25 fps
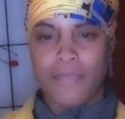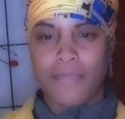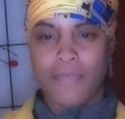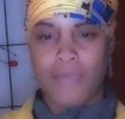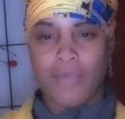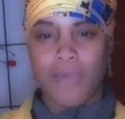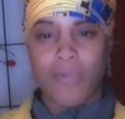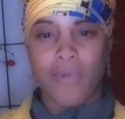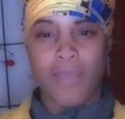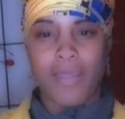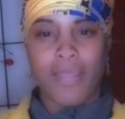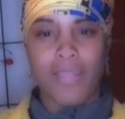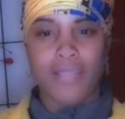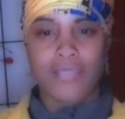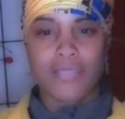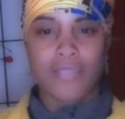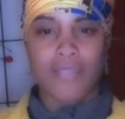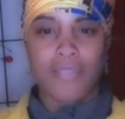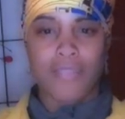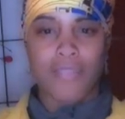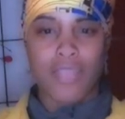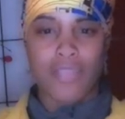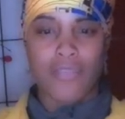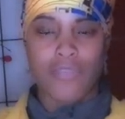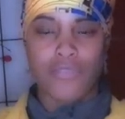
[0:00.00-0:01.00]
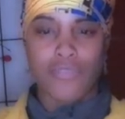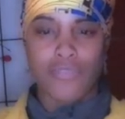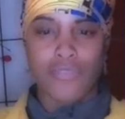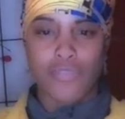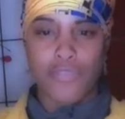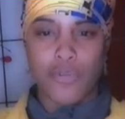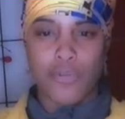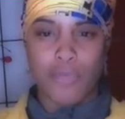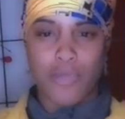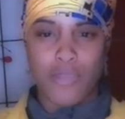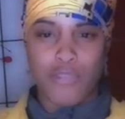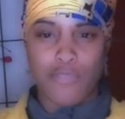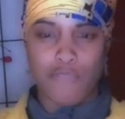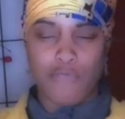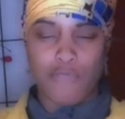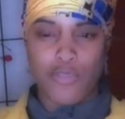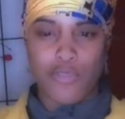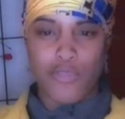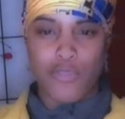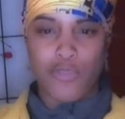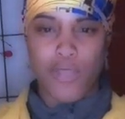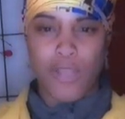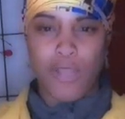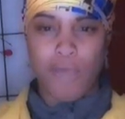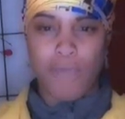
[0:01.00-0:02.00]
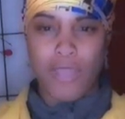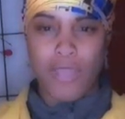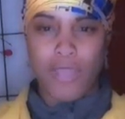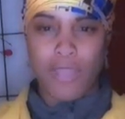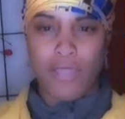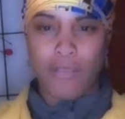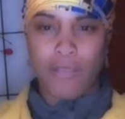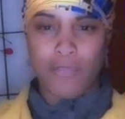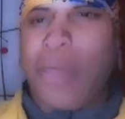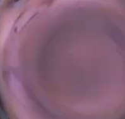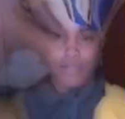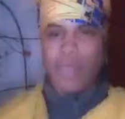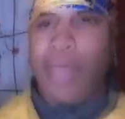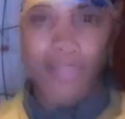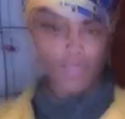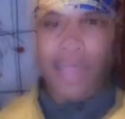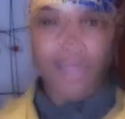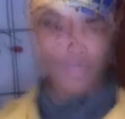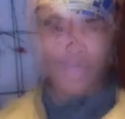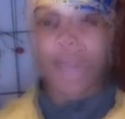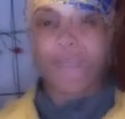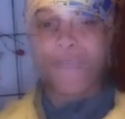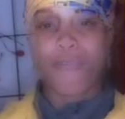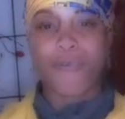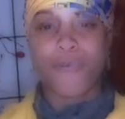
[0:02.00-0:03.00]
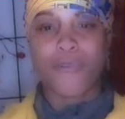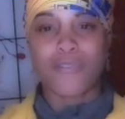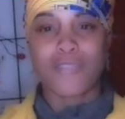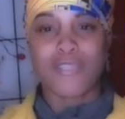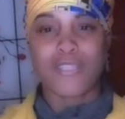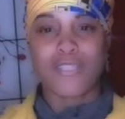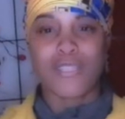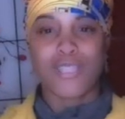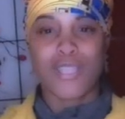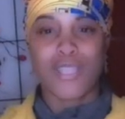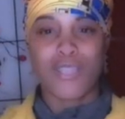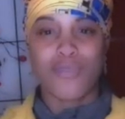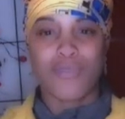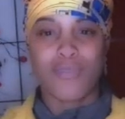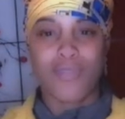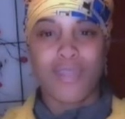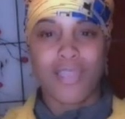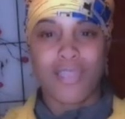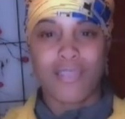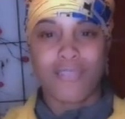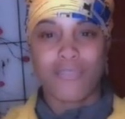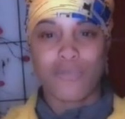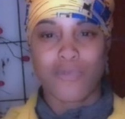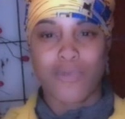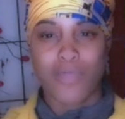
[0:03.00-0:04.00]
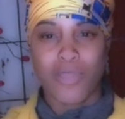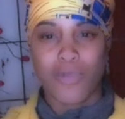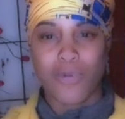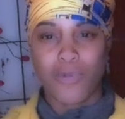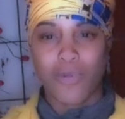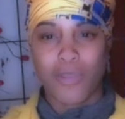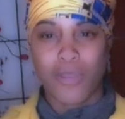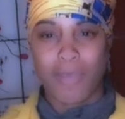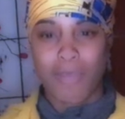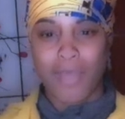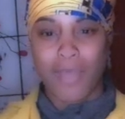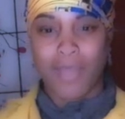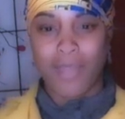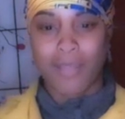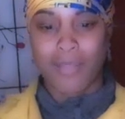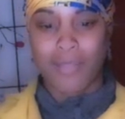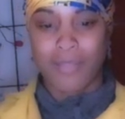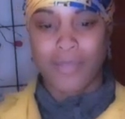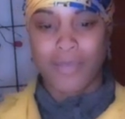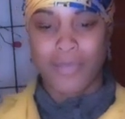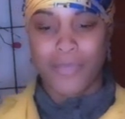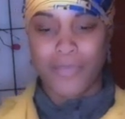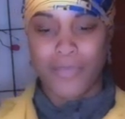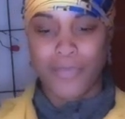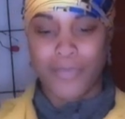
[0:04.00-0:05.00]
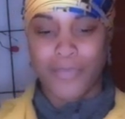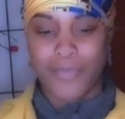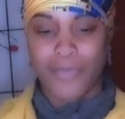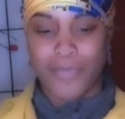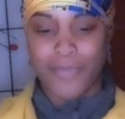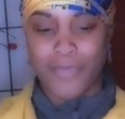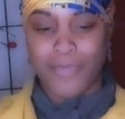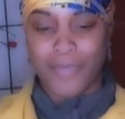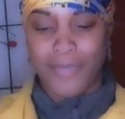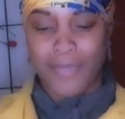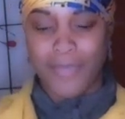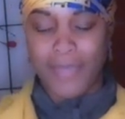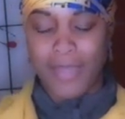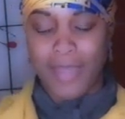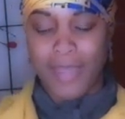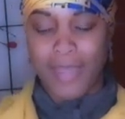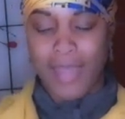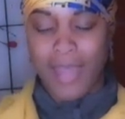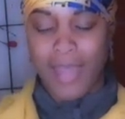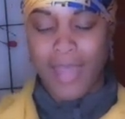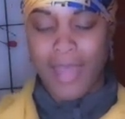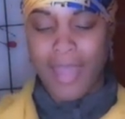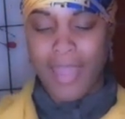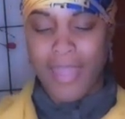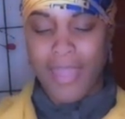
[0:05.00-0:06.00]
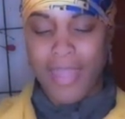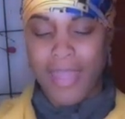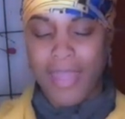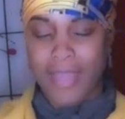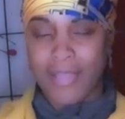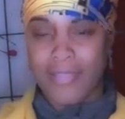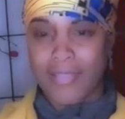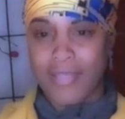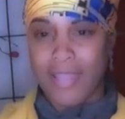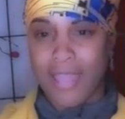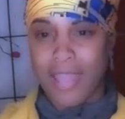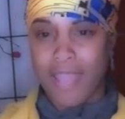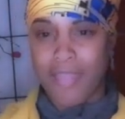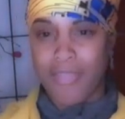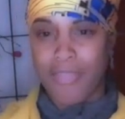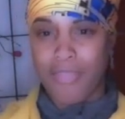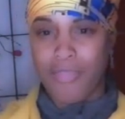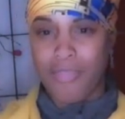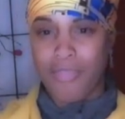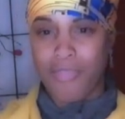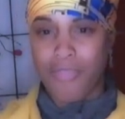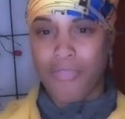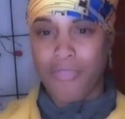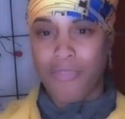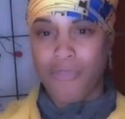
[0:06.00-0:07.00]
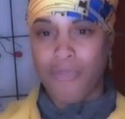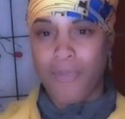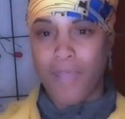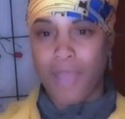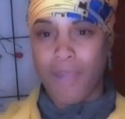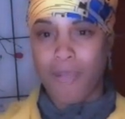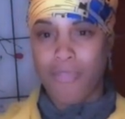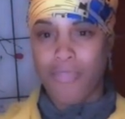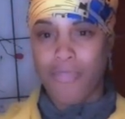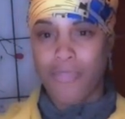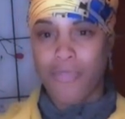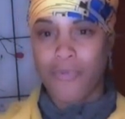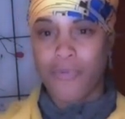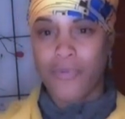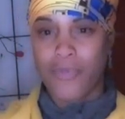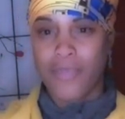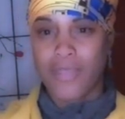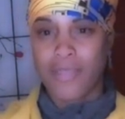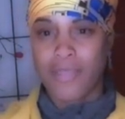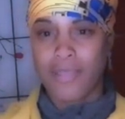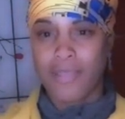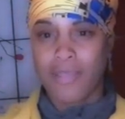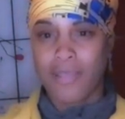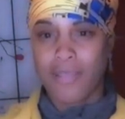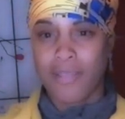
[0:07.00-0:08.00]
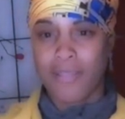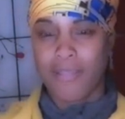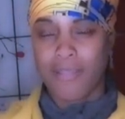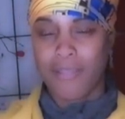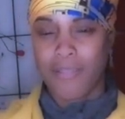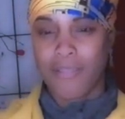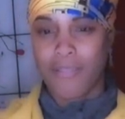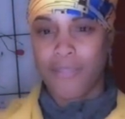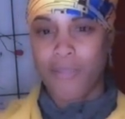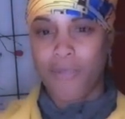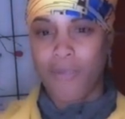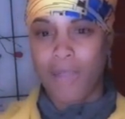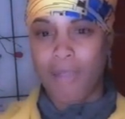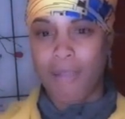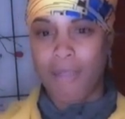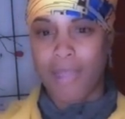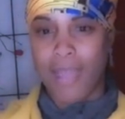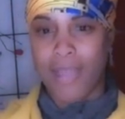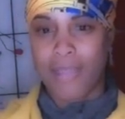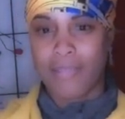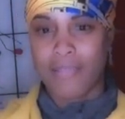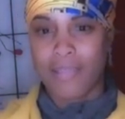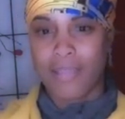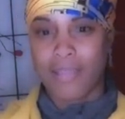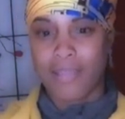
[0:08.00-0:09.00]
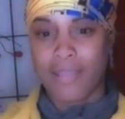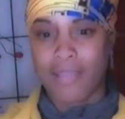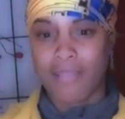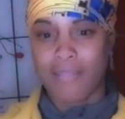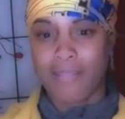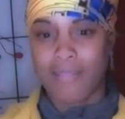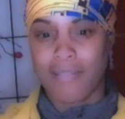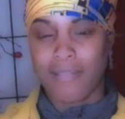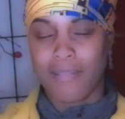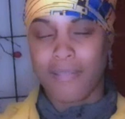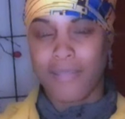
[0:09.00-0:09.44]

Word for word: I would like to thank you so much for joining me here today. I look forward to seeing you next week on the mat. I ask that throughout the week, throughout our days,